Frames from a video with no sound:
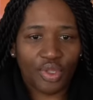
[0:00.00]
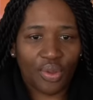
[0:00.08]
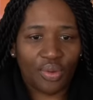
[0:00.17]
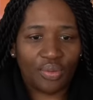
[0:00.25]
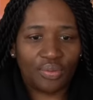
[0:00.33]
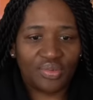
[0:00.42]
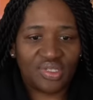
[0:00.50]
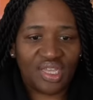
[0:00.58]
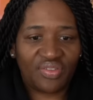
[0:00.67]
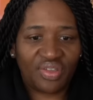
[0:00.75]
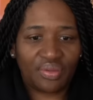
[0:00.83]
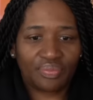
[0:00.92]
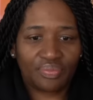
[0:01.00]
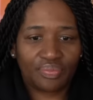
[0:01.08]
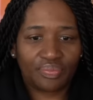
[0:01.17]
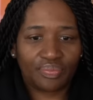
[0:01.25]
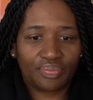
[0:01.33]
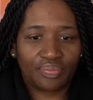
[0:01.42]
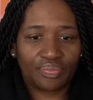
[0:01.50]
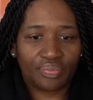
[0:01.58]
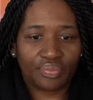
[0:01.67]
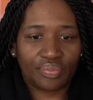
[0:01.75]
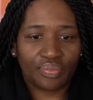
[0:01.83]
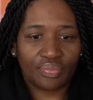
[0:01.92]
Oh, saving. I am surprised you
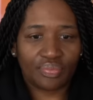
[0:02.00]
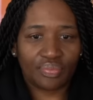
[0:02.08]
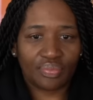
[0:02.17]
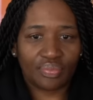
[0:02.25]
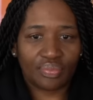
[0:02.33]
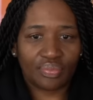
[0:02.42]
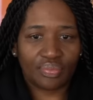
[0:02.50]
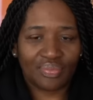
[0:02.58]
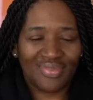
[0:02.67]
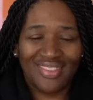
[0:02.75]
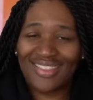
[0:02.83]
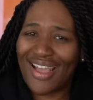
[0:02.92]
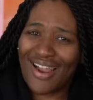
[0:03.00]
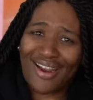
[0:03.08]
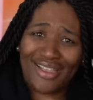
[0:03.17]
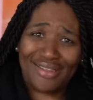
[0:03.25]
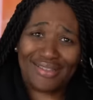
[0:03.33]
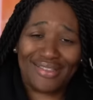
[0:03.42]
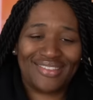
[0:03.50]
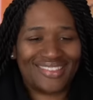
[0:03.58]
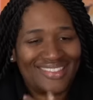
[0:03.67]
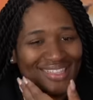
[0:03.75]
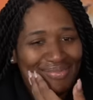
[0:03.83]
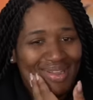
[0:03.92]
took back the noodles. Are you?
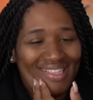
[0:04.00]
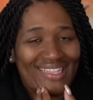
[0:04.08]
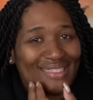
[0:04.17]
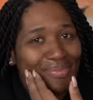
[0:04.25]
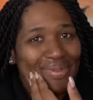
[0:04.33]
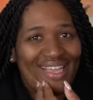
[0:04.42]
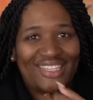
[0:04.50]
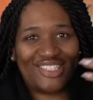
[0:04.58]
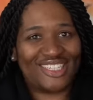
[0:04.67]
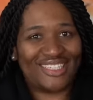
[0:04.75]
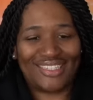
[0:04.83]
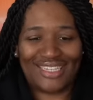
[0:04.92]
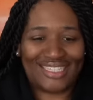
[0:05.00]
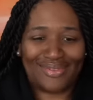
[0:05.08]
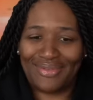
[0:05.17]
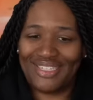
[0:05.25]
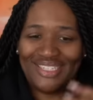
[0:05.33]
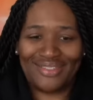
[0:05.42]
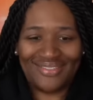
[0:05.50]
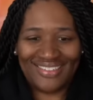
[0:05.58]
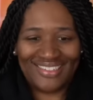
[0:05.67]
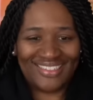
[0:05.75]
Oh, wow, that's some petty shit. That's what we do.